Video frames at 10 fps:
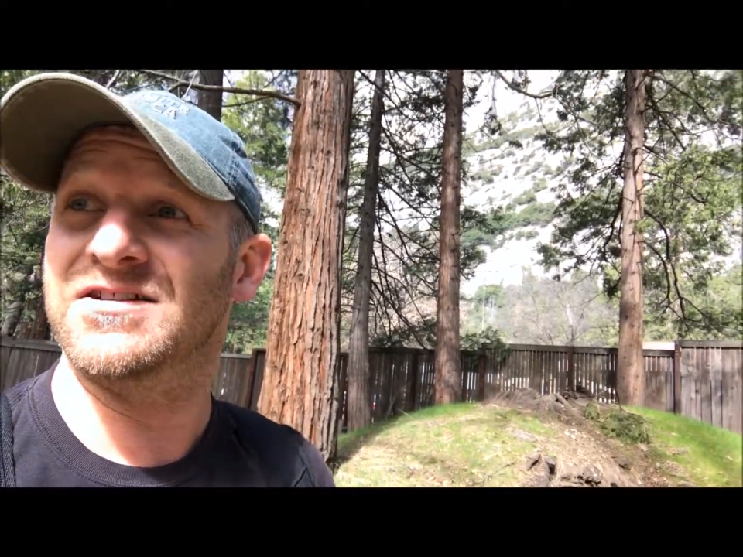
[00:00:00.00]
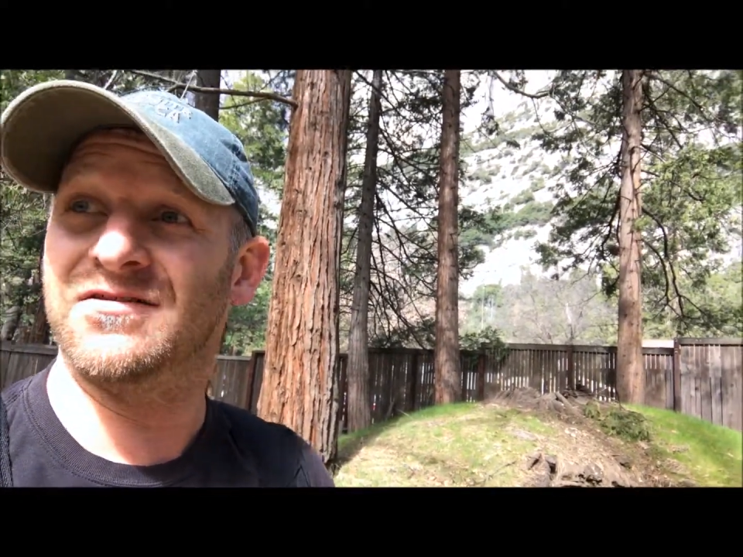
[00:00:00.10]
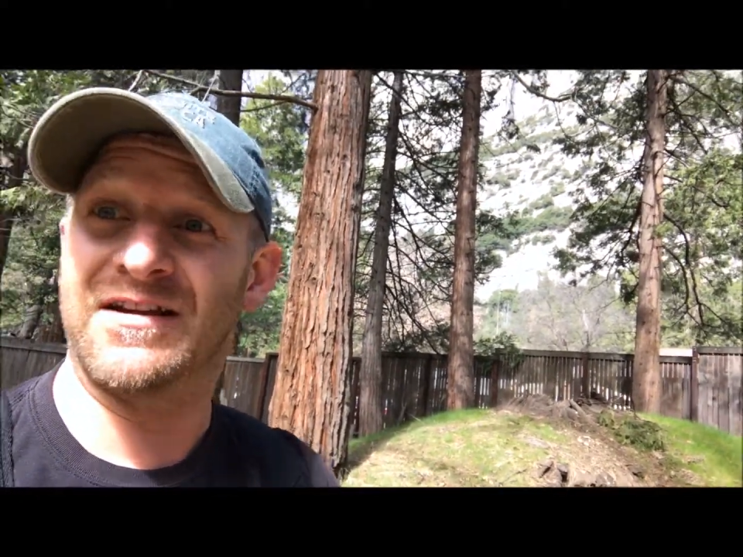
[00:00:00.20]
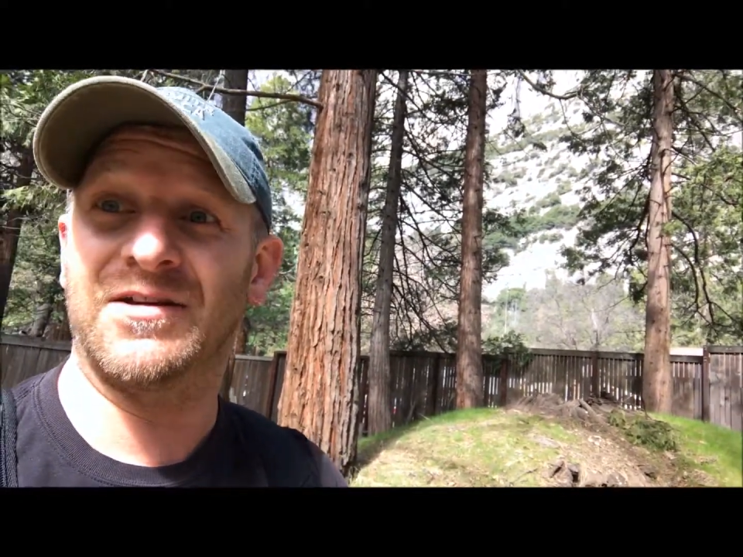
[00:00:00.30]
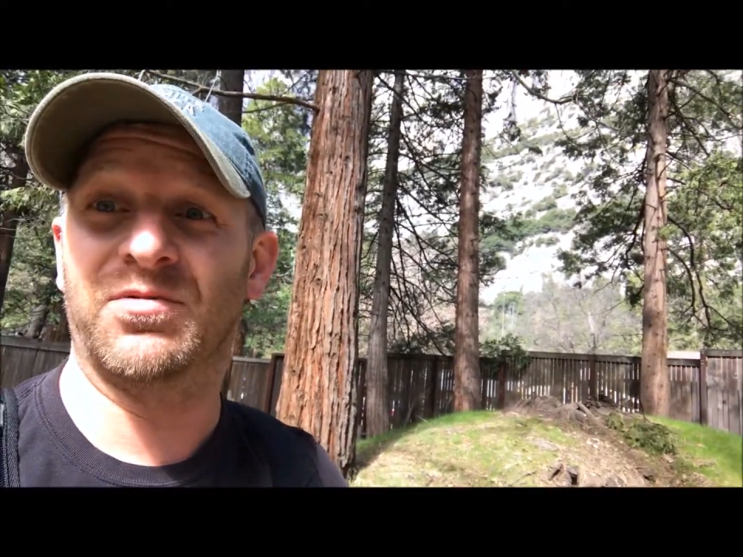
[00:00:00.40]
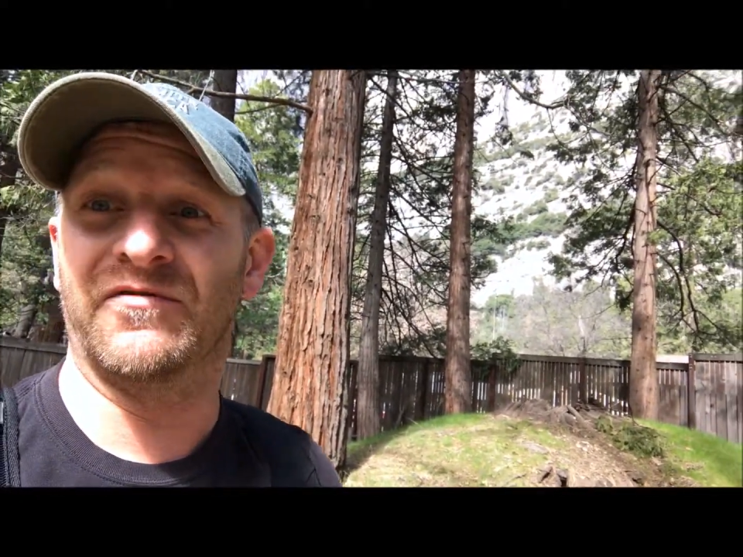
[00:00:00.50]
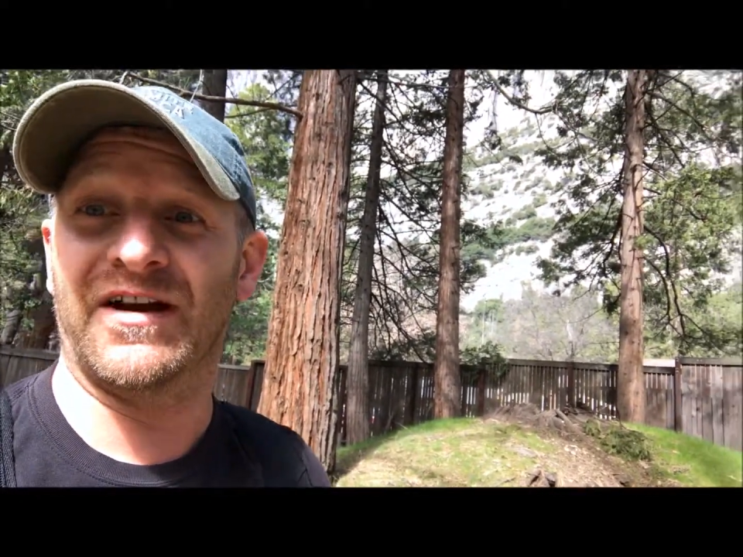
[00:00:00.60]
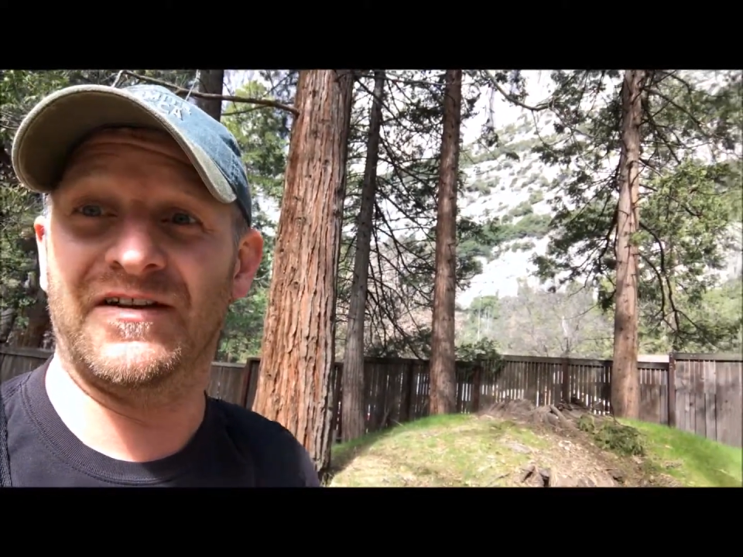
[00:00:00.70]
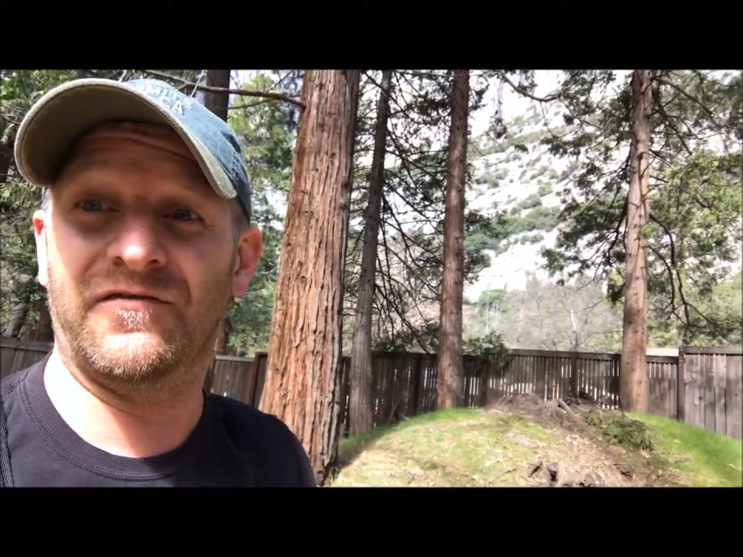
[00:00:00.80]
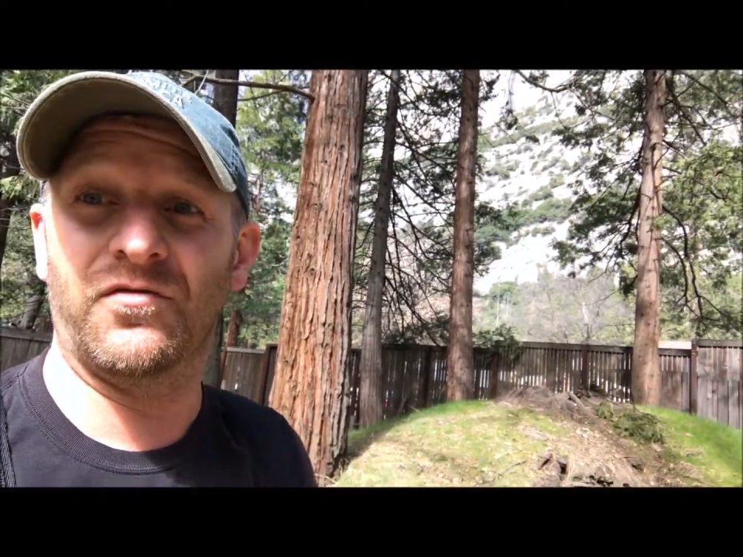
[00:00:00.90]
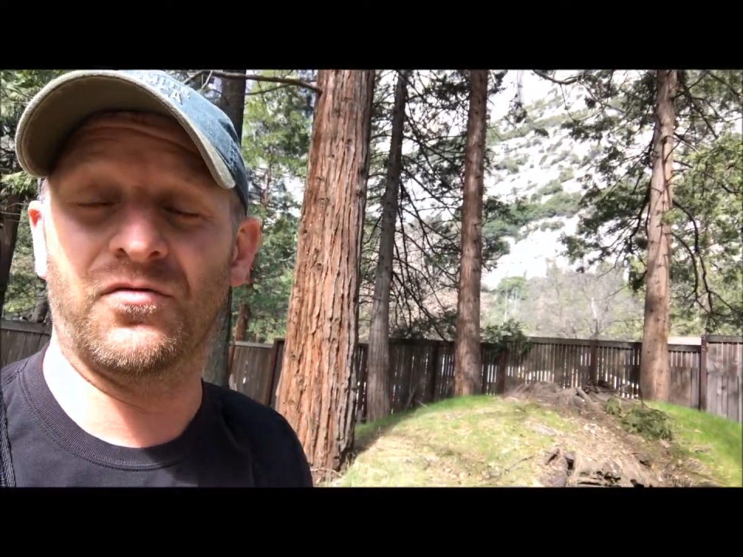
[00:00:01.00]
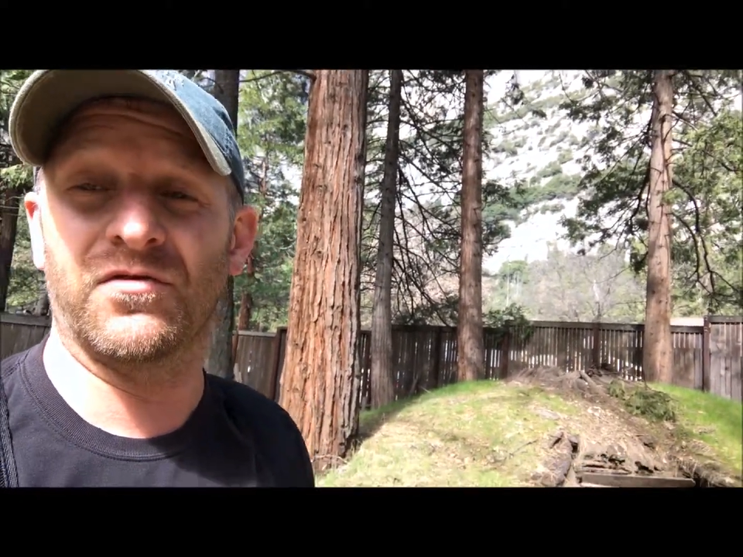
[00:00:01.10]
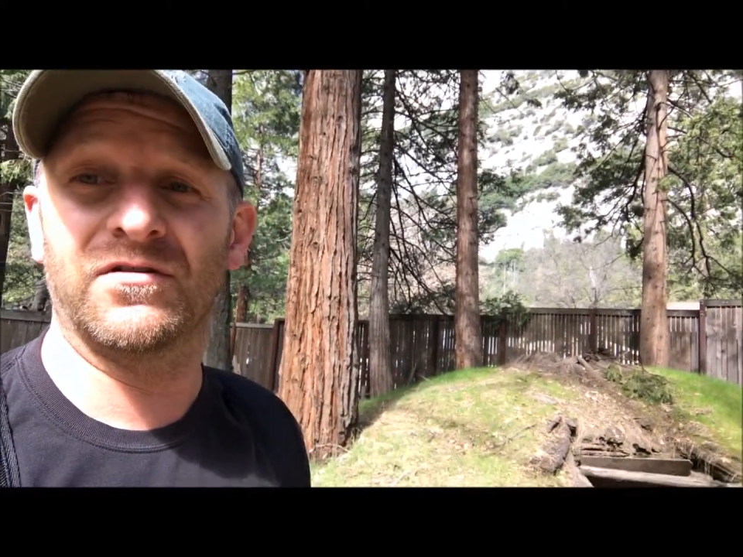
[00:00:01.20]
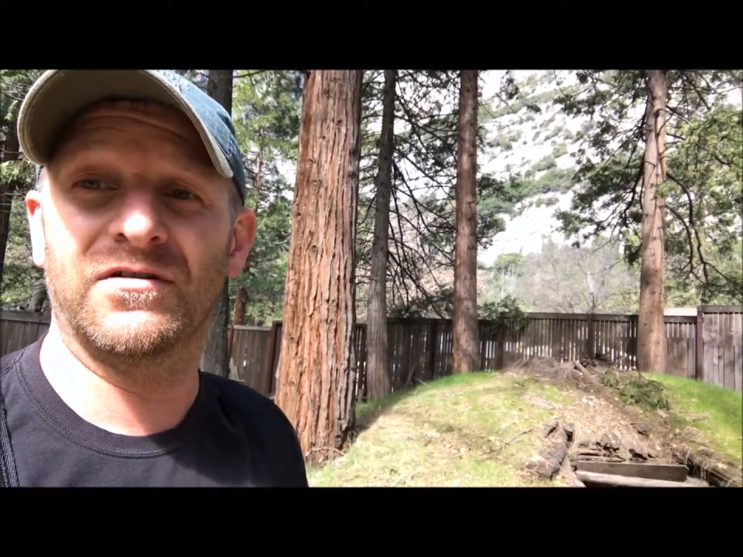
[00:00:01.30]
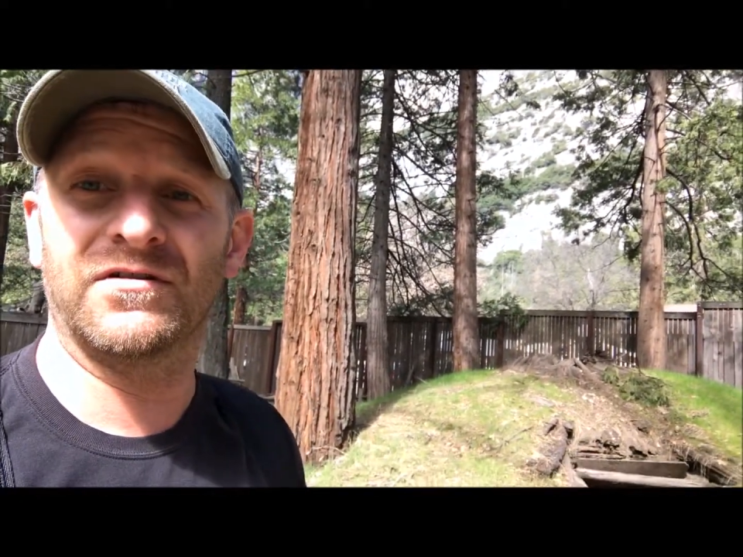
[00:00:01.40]
so they could provide
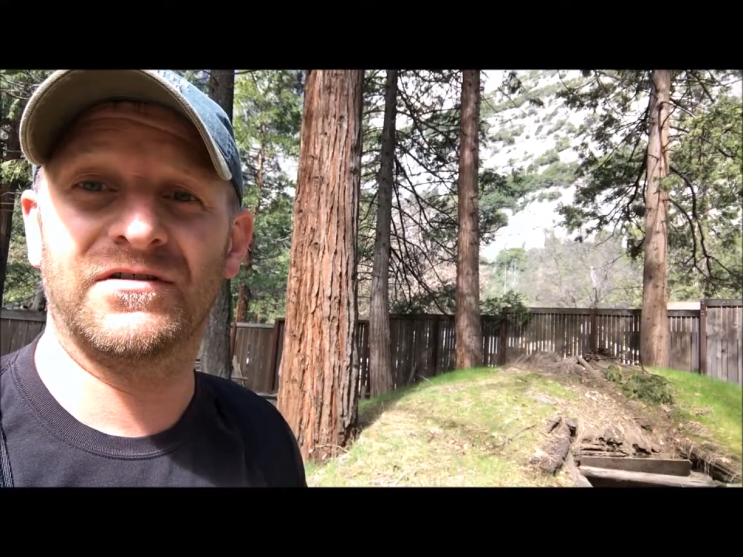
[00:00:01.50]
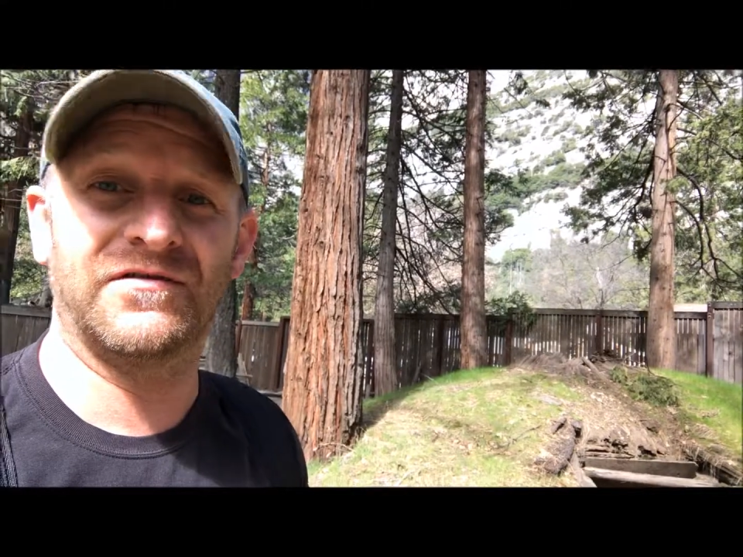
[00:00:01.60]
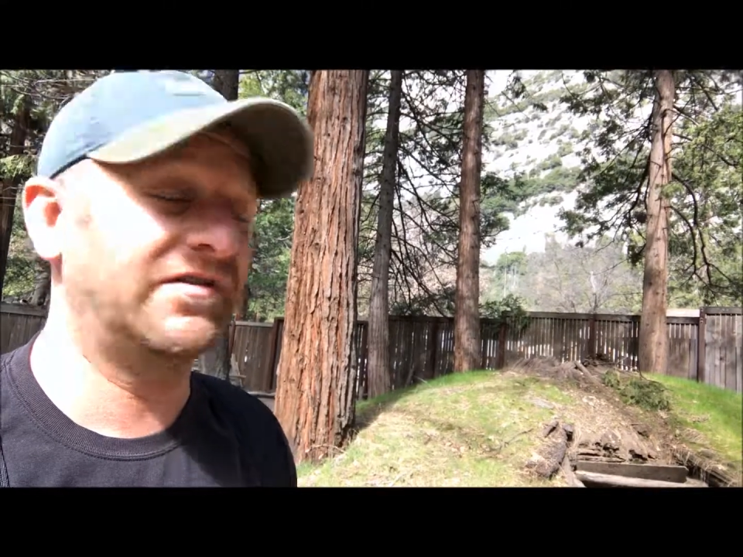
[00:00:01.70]
for the